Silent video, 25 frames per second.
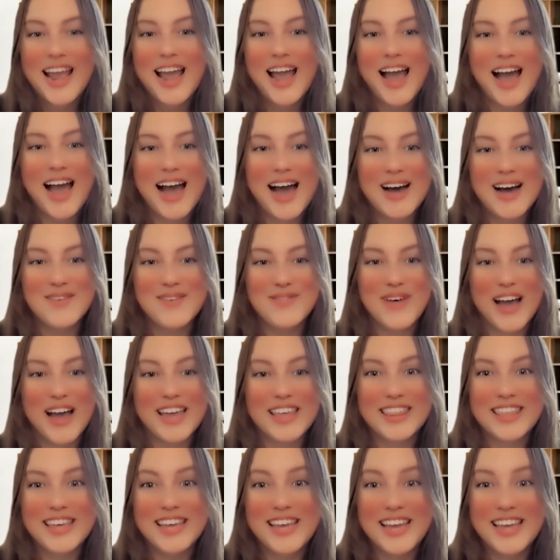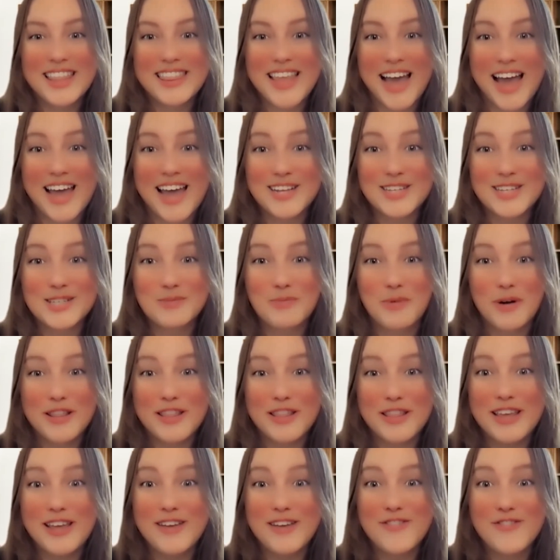I think that is one of
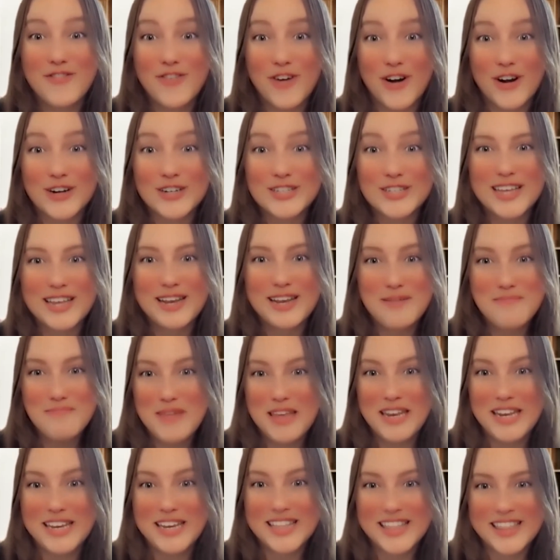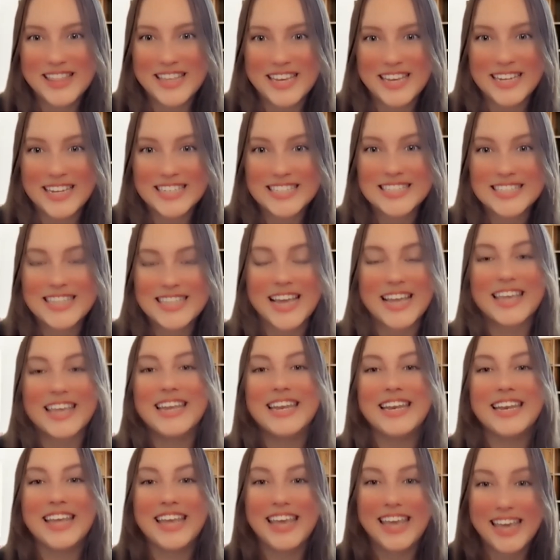the first and immediate things that
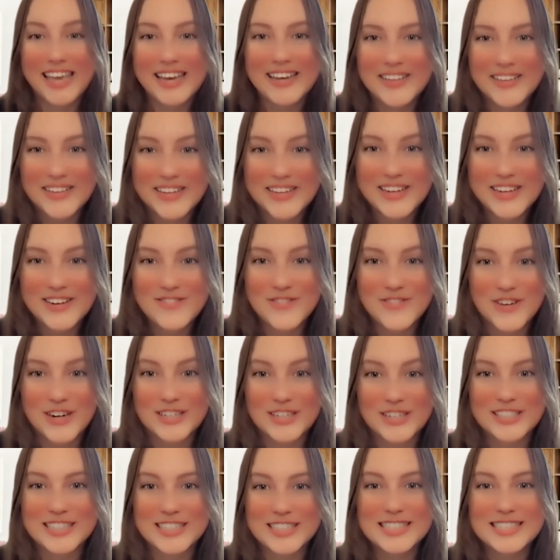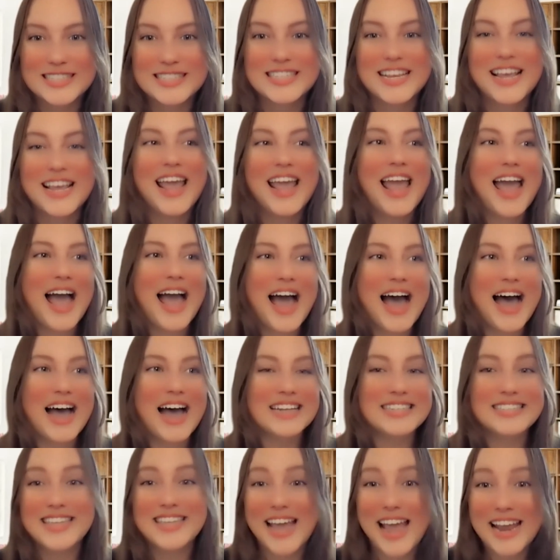can kill conversions.
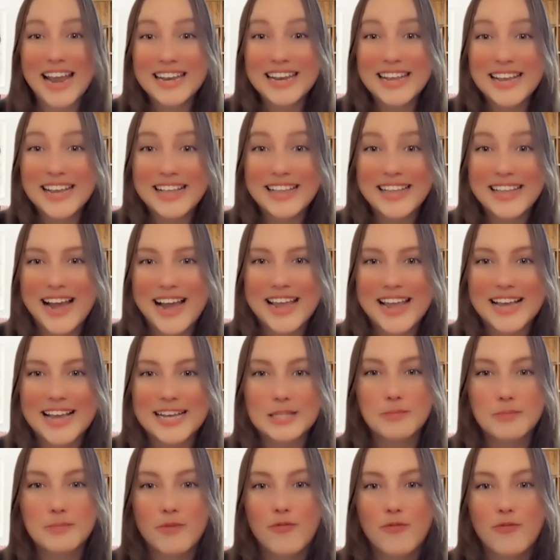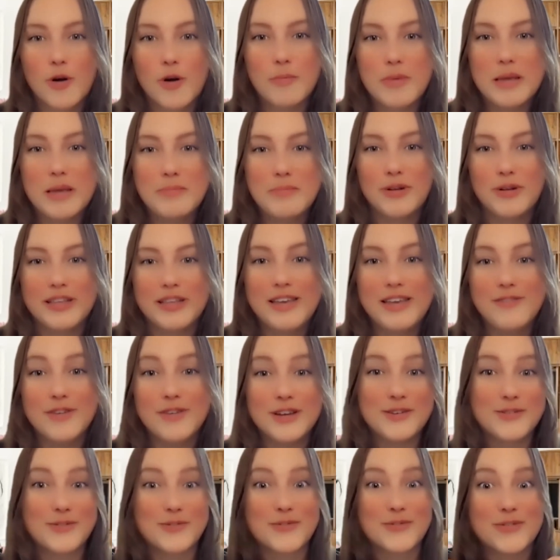Technically, I guess, before people
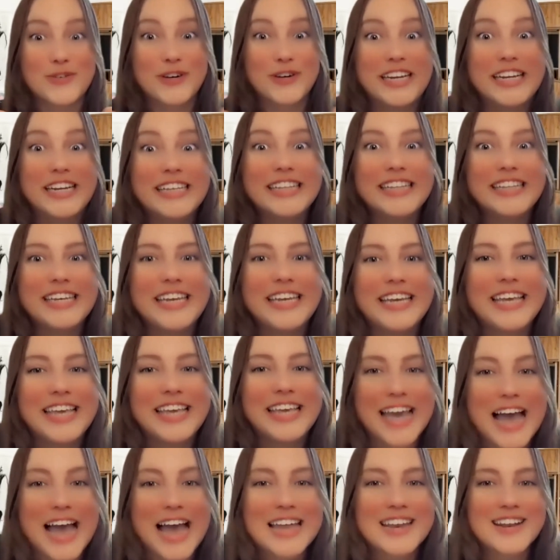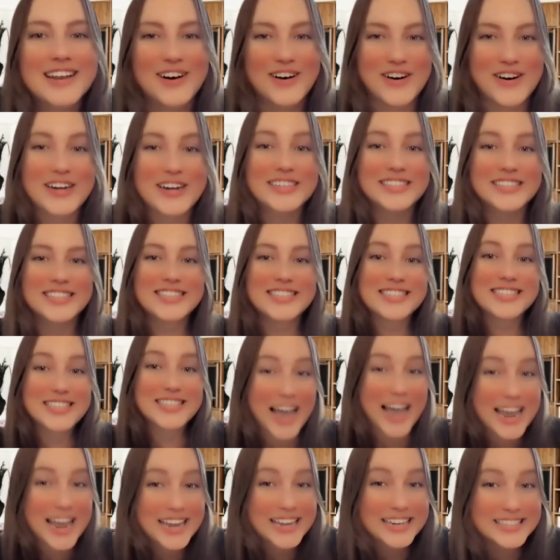even really get on
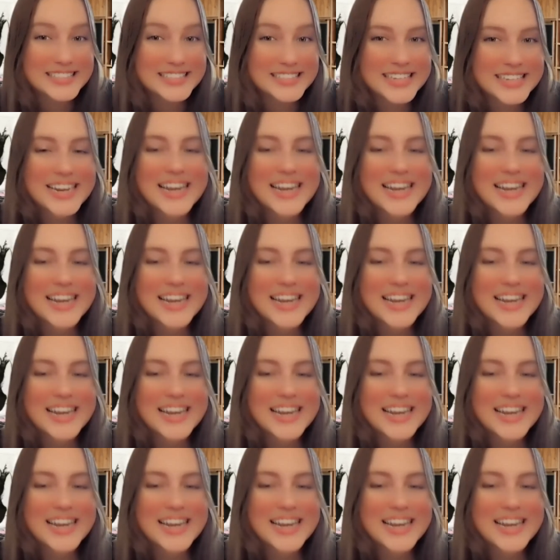site.